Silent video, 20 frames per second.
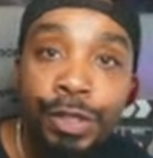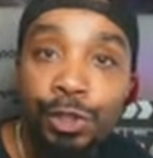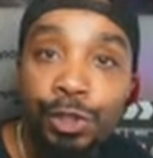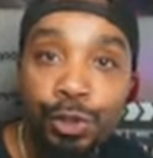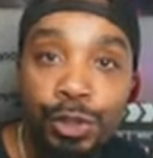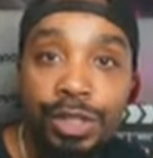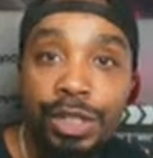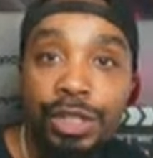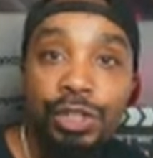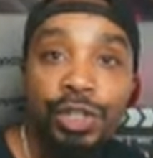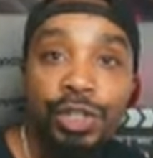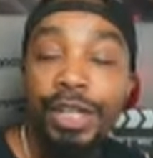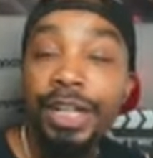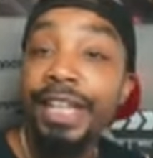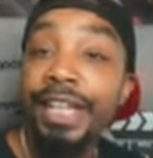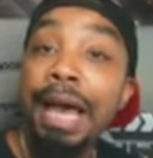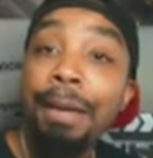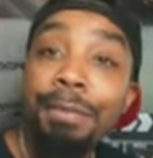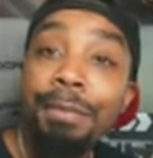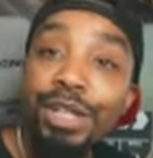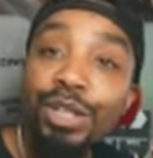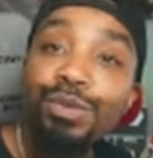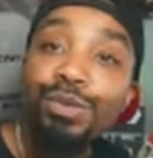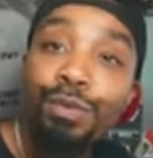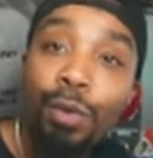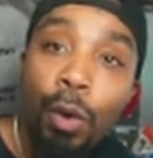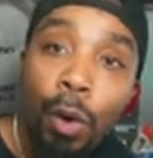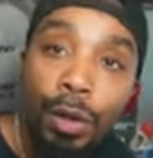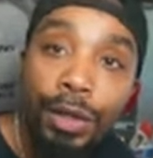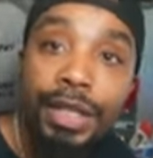tradition, and that means
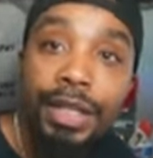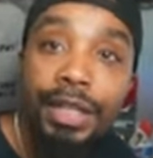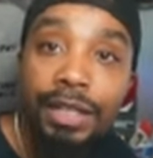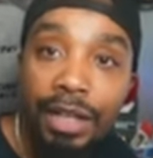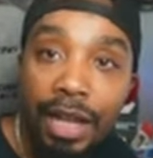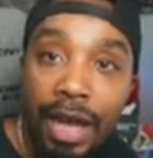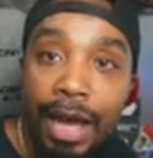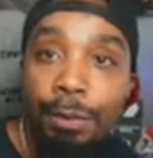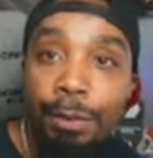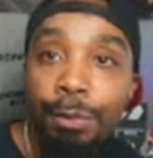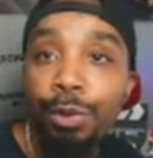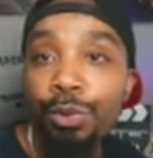falling in line